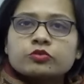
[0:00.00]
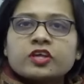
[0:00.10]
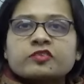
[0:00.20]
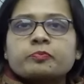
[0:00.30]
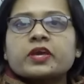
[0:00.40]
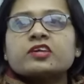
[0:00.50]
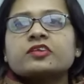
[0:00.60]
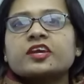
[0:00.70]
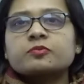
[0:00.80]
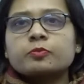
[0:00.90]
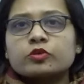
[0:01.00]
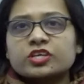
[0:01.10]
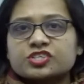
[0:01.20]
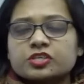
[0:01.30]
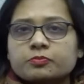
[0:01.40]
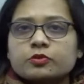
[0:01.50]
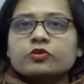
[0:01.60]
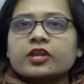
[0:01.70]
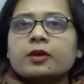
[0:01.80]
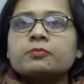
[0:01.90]
to the space exploration
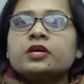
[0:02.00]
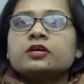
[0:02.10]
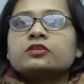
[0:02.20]
program,